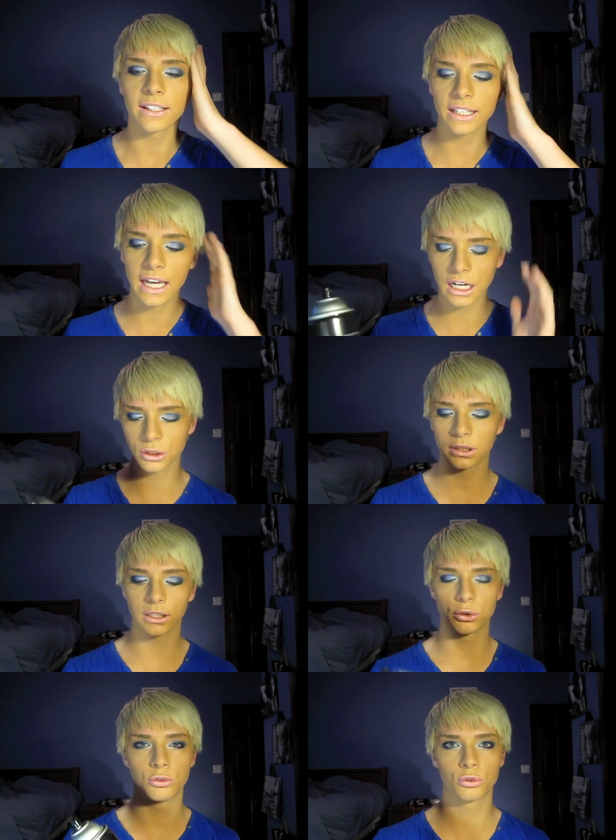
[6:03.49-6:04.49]
Like it actually
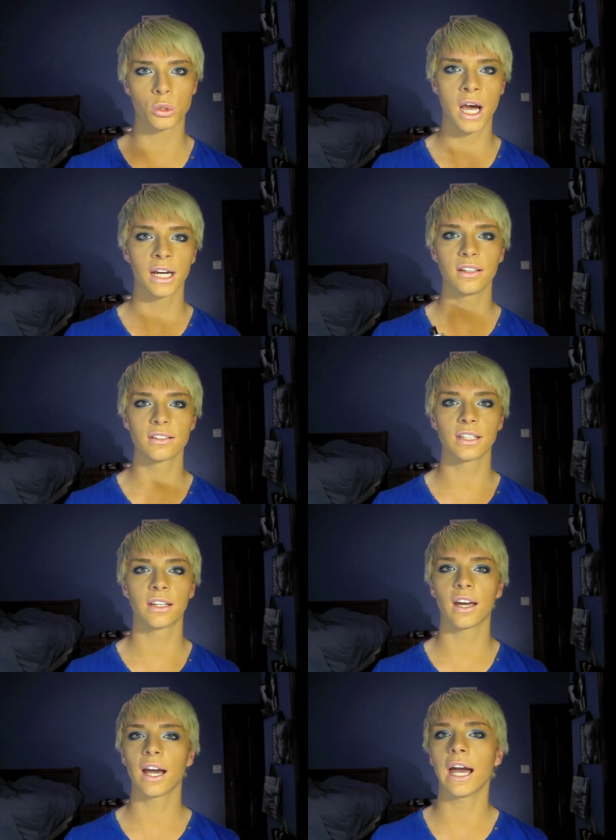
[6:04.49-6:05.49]
like dries.
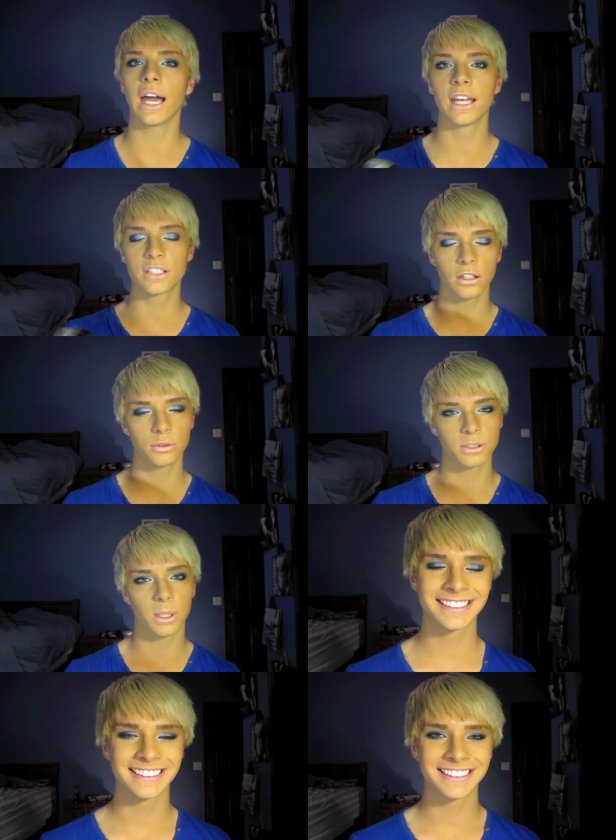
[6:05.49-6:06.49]
Like it's hard to
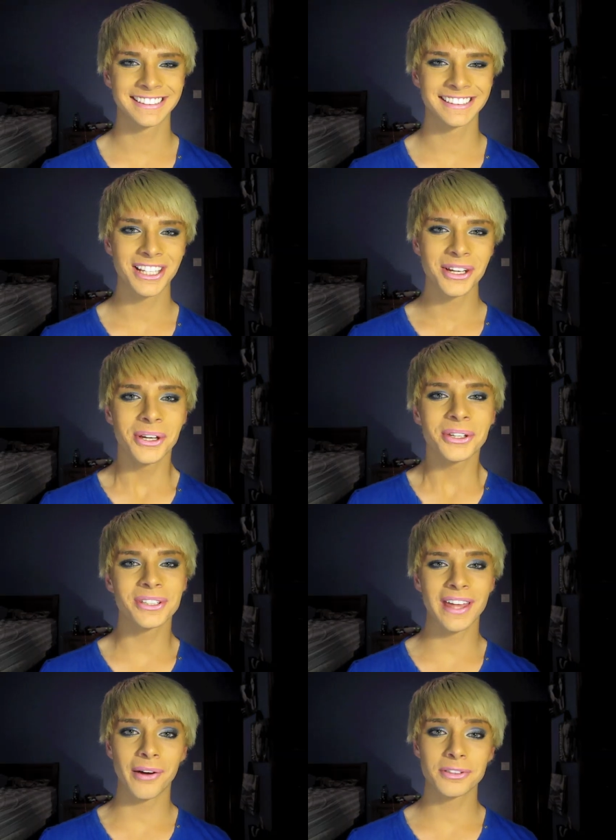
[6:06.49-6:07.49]
explain.
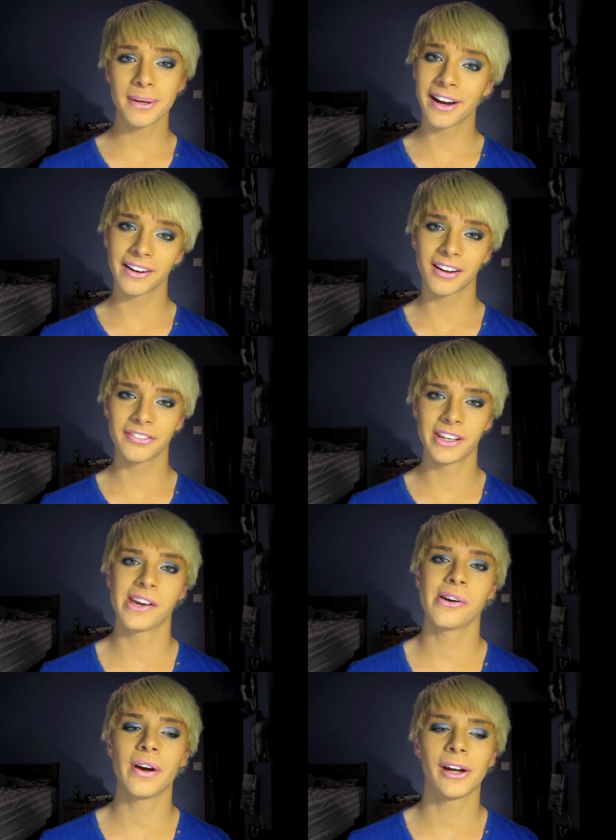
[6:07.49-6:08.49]
So that was my hair care
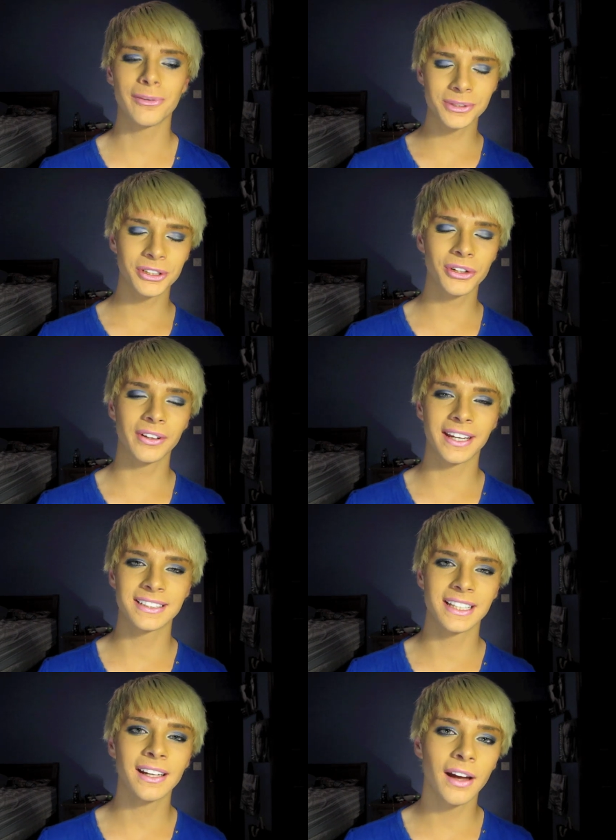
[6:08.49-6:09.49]
video. I hope that you
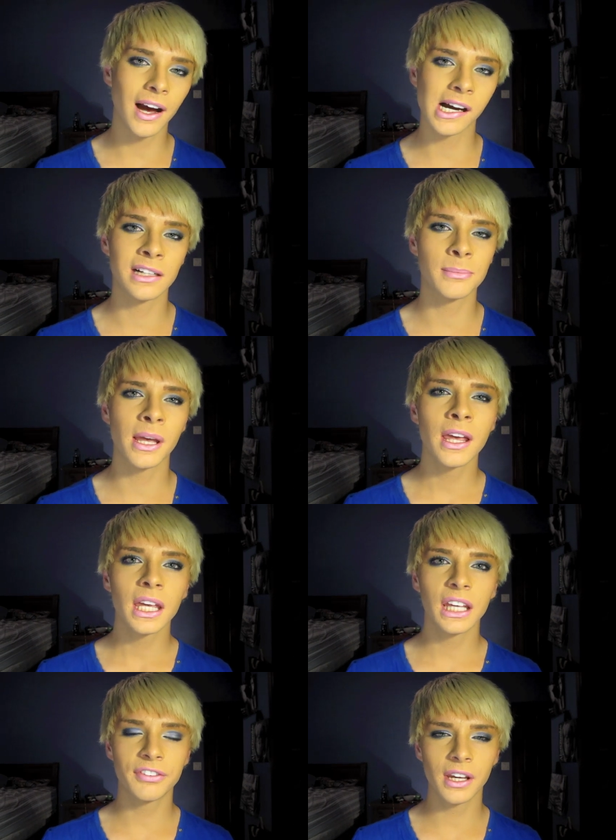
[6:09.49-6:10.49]
liked it. Um,
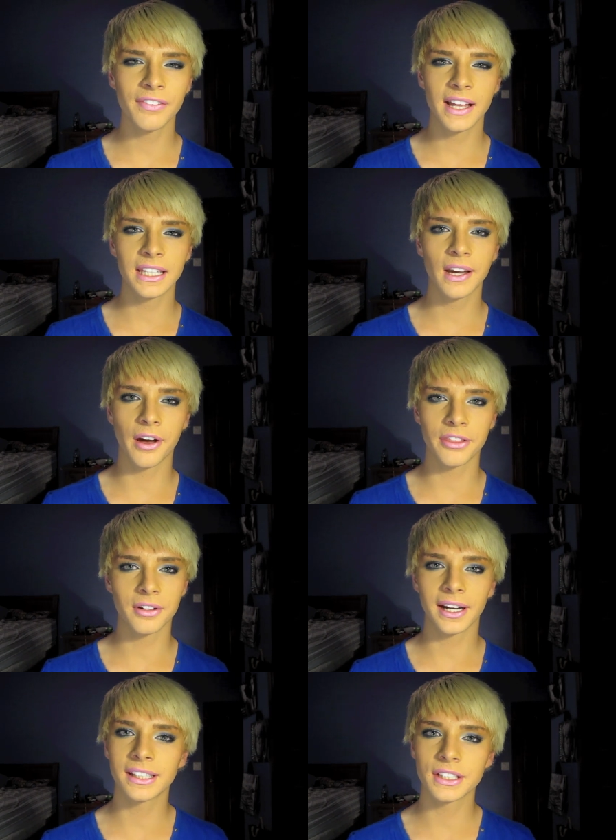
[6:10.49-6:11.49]
if you have any
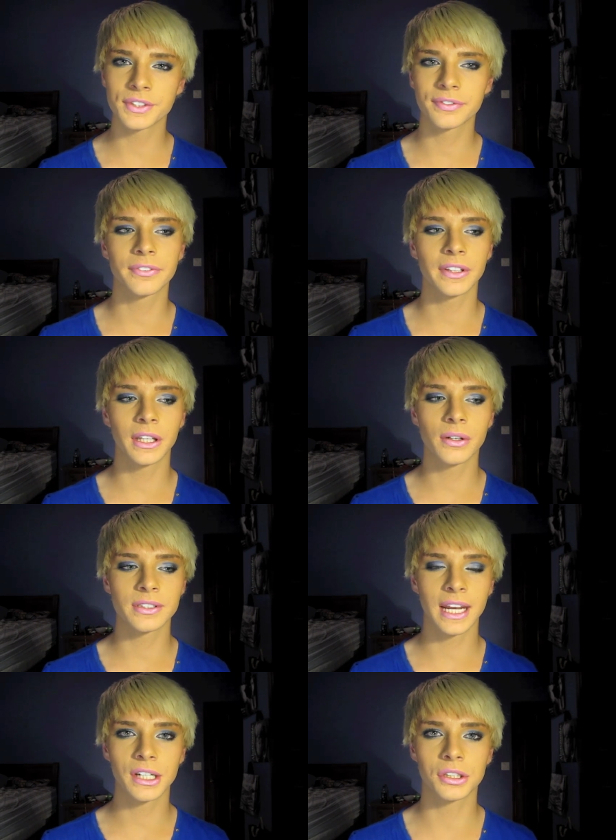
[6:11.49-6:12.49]
other ideas for videos
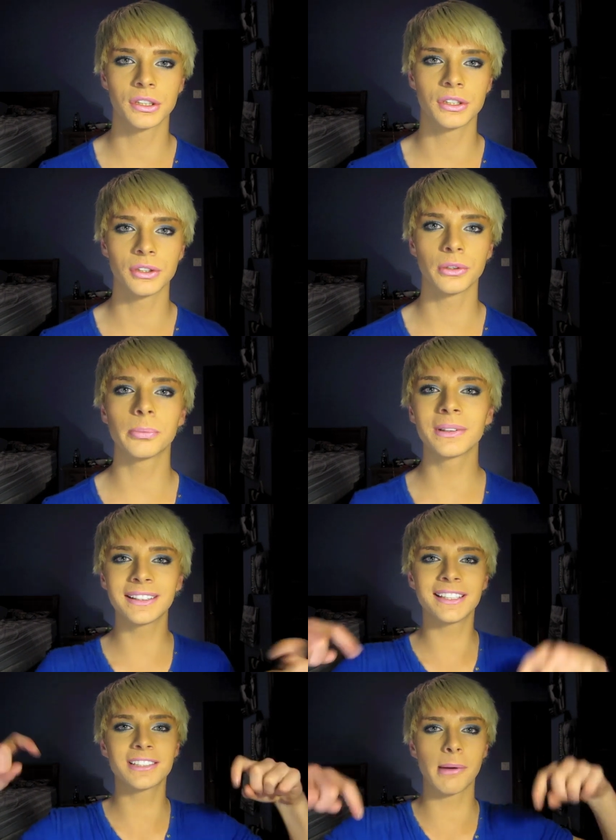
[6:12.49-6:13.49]
that I should do,
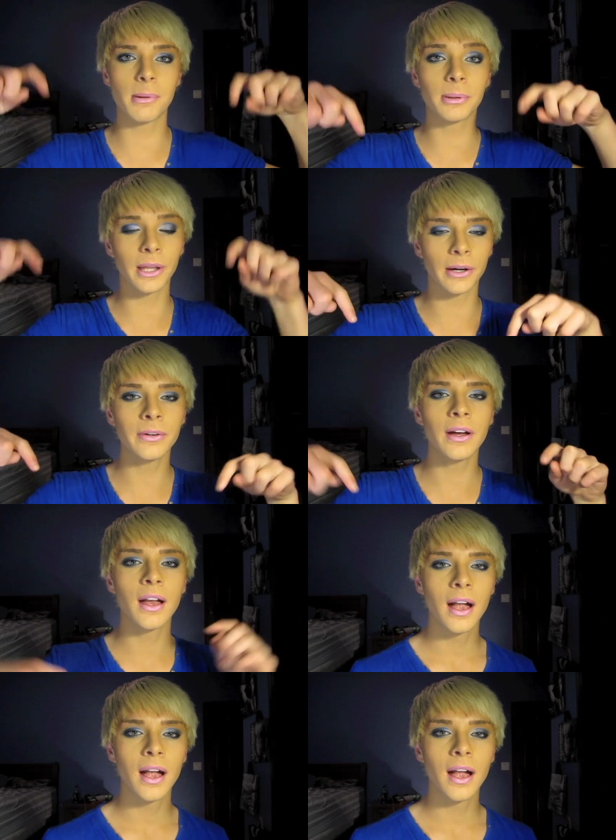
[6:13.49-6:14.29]
please comment below.